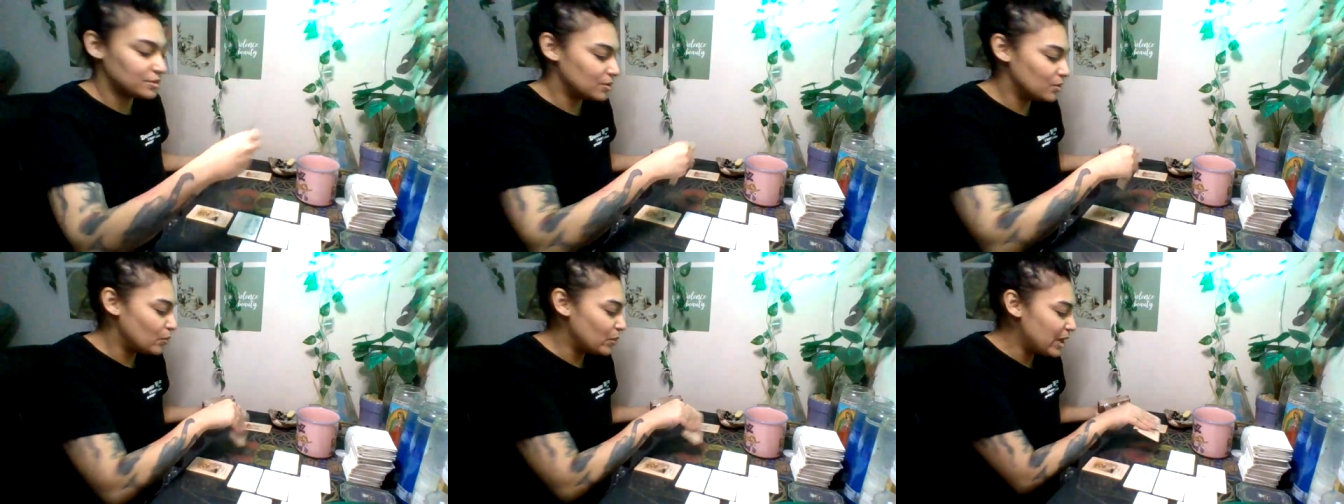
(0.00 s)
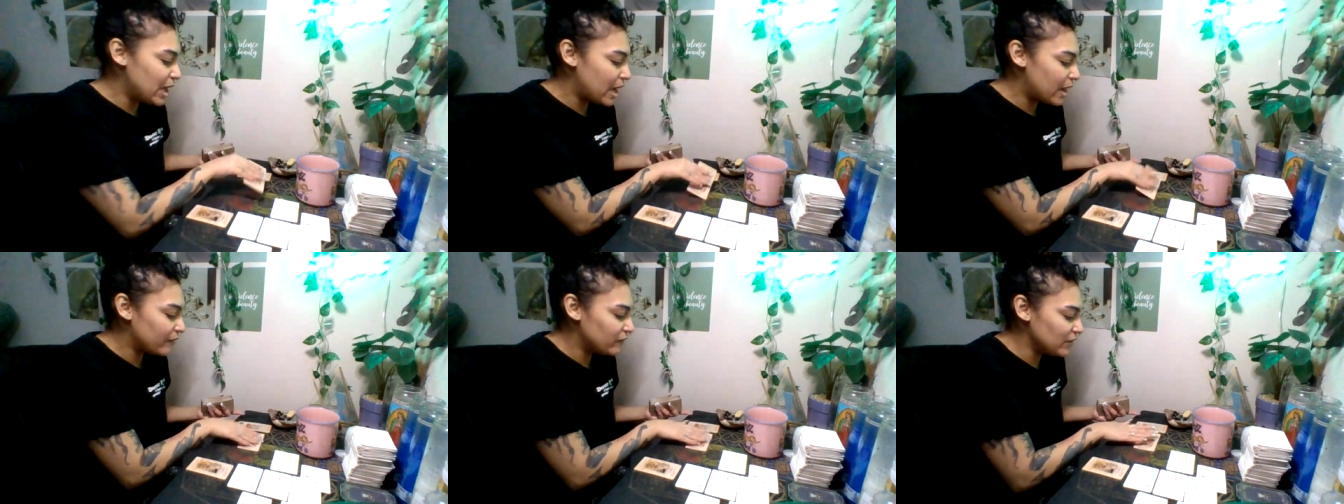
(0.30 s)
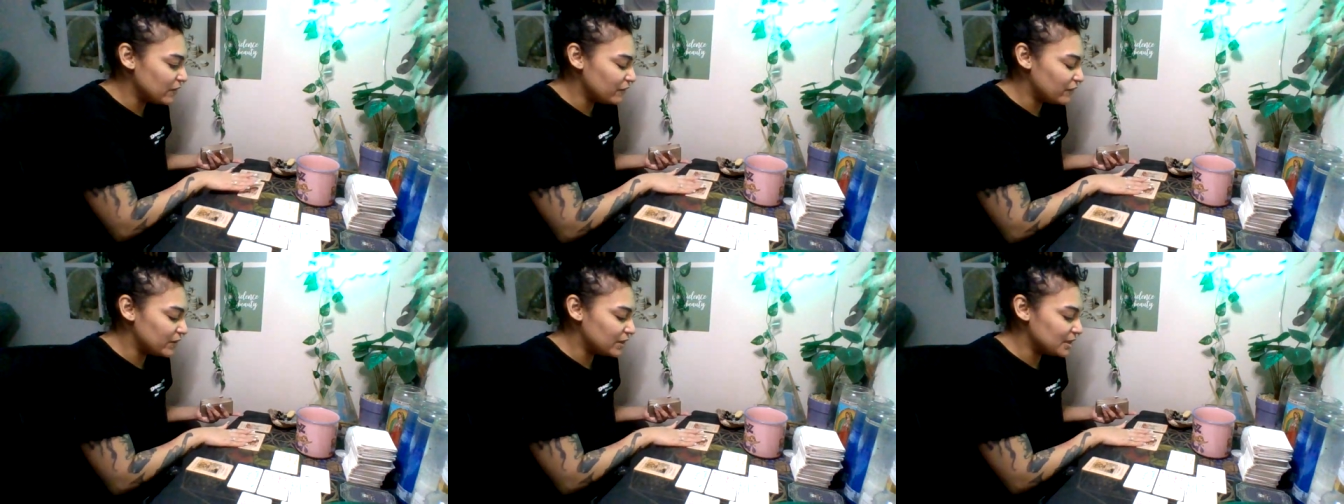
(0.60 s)
we have the
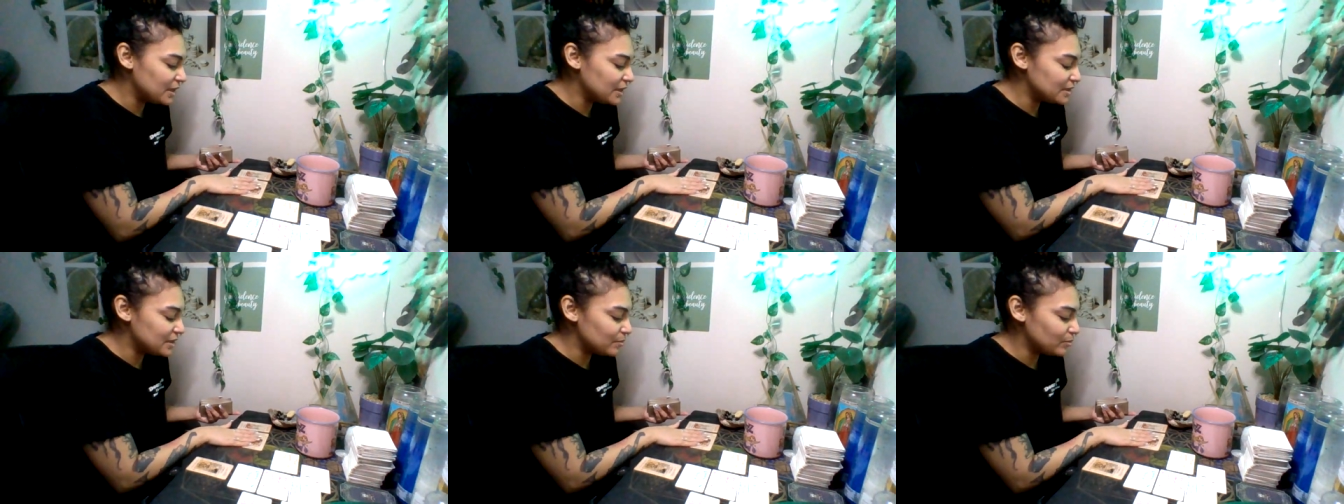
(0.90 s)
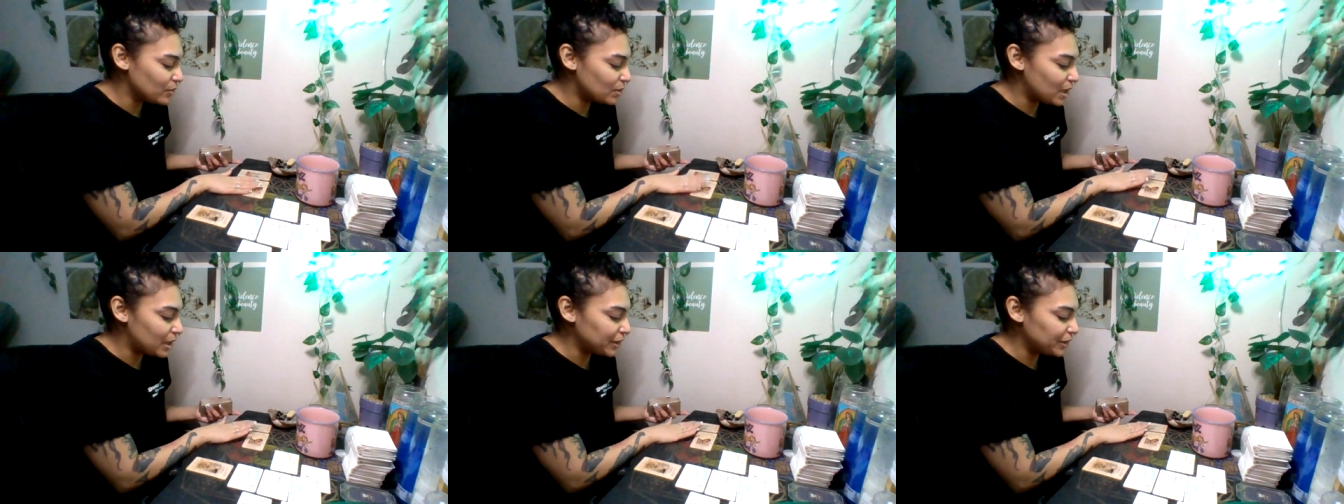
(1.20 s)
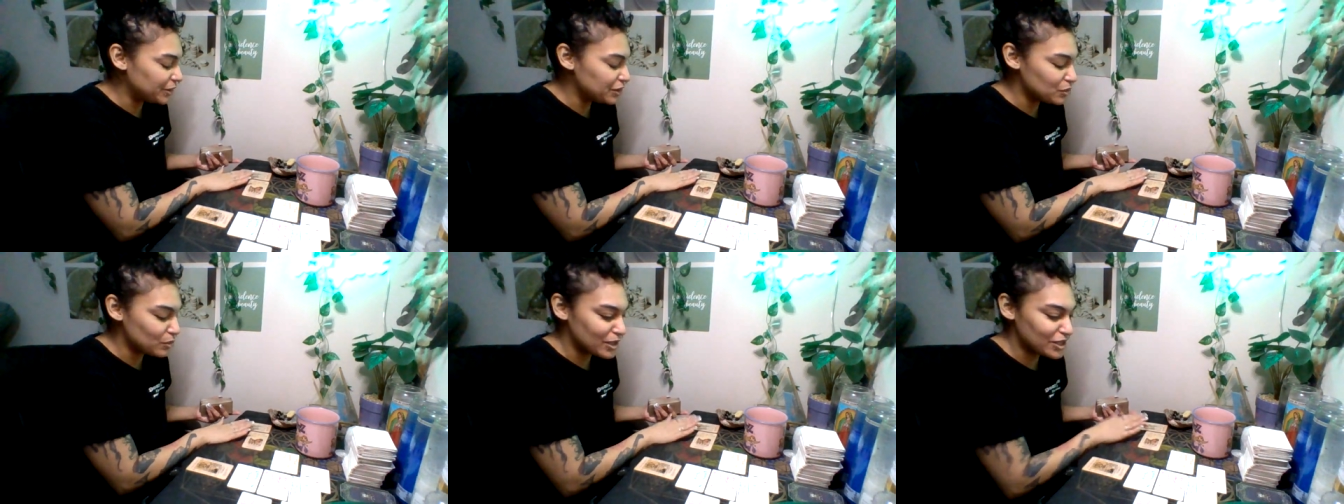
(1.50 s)
infinity symbol out
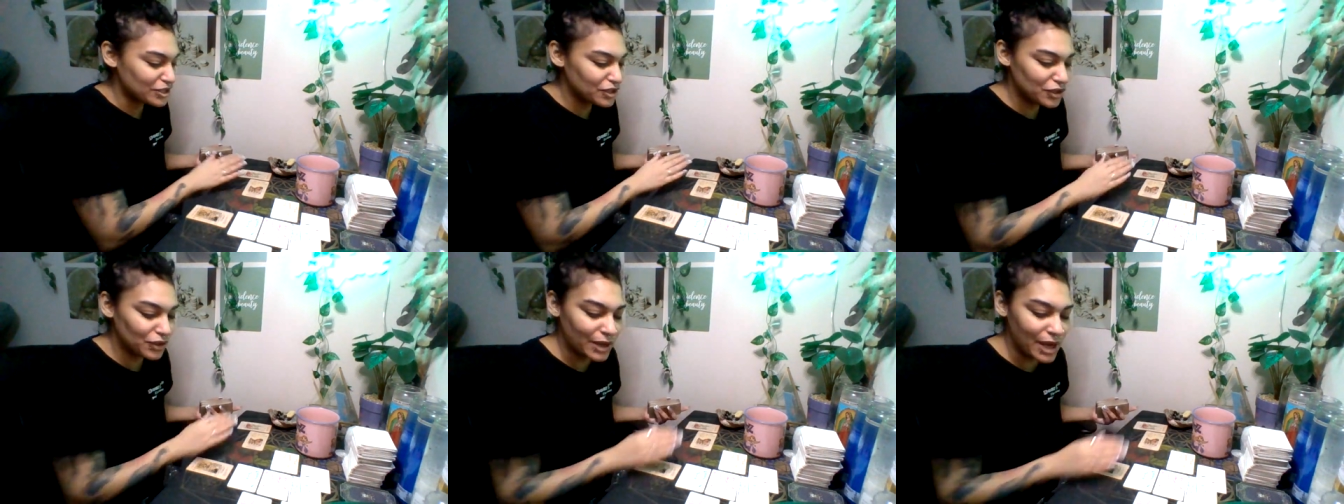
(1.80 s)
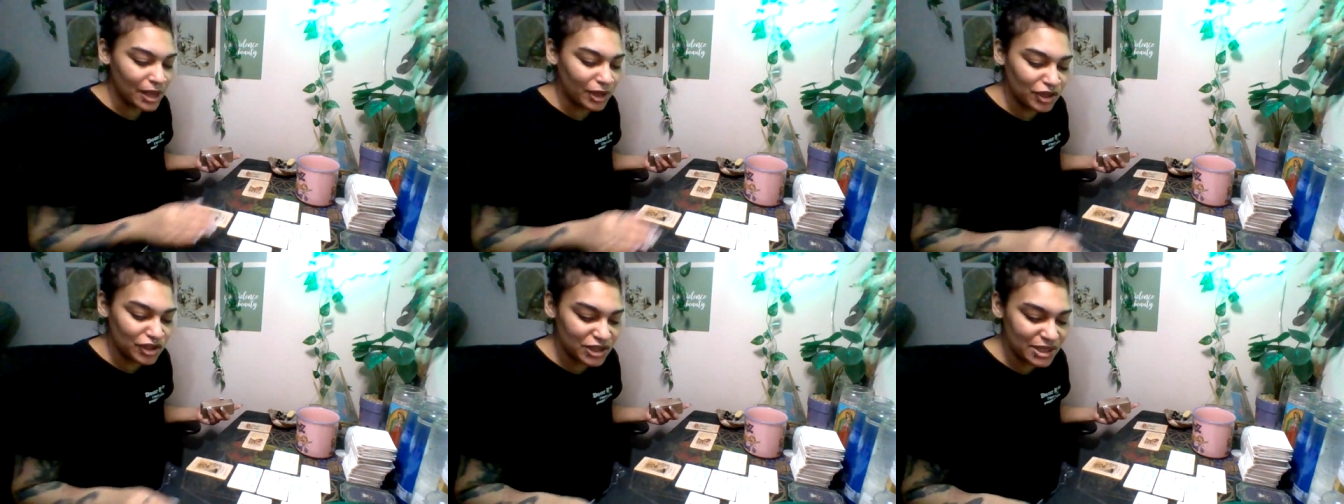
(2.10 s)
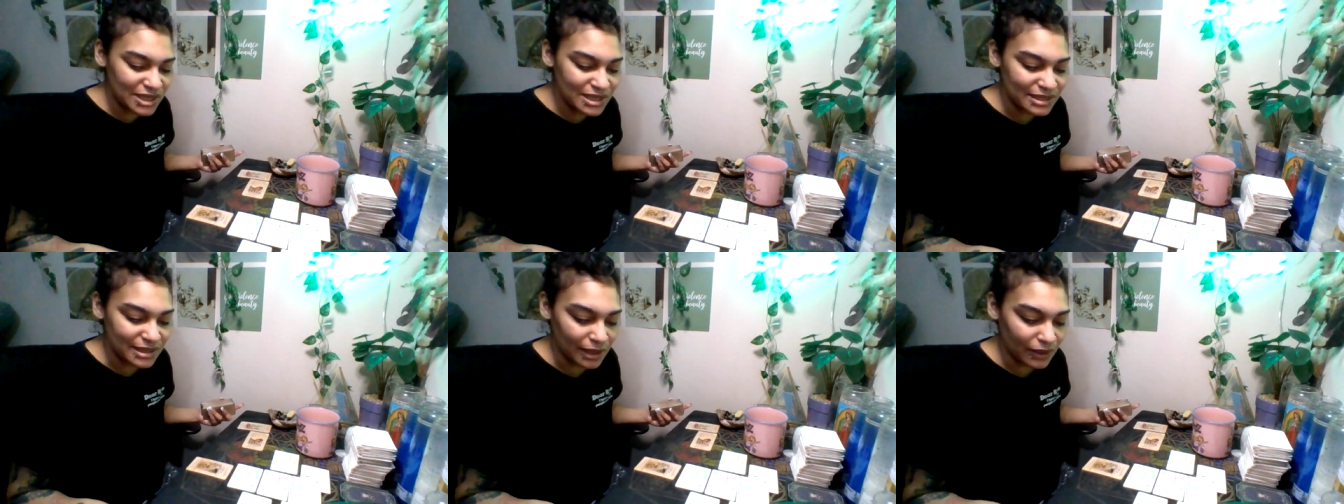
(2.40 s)
here twice. So your energy
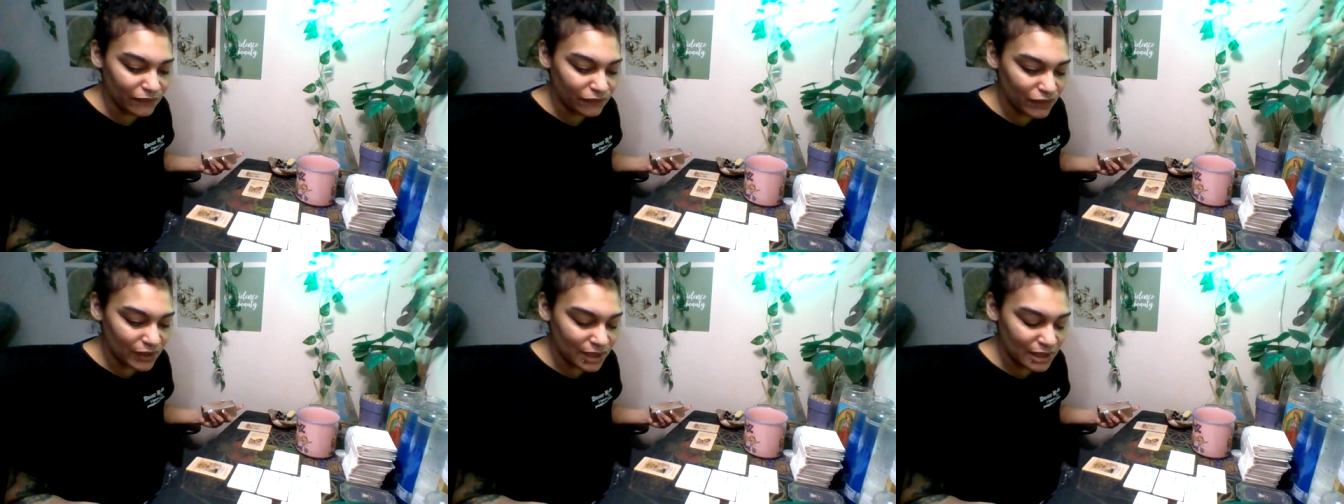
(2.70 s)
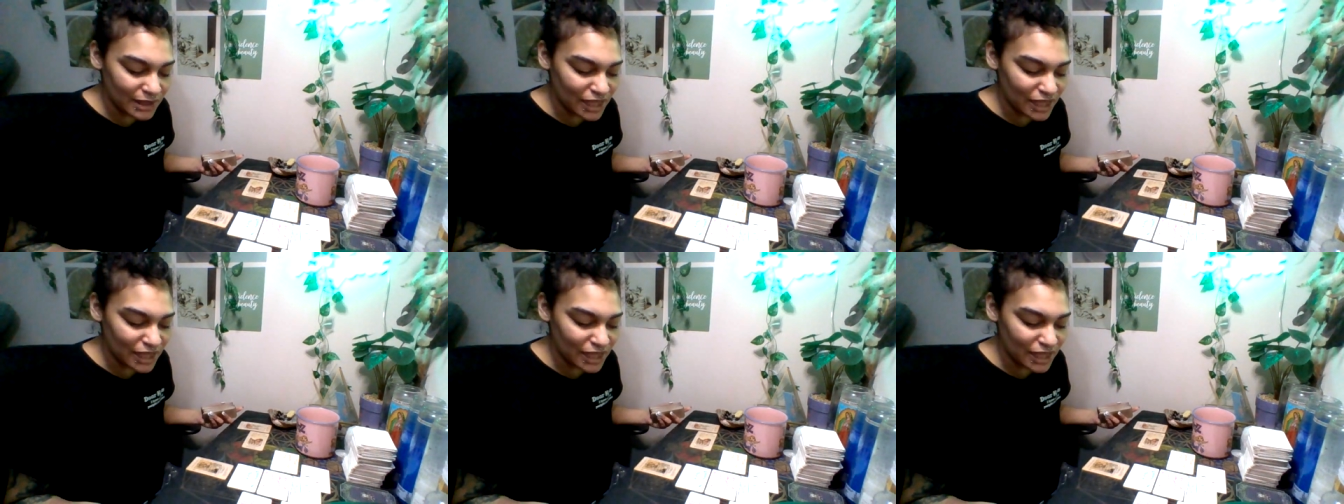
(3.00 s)
is infinite.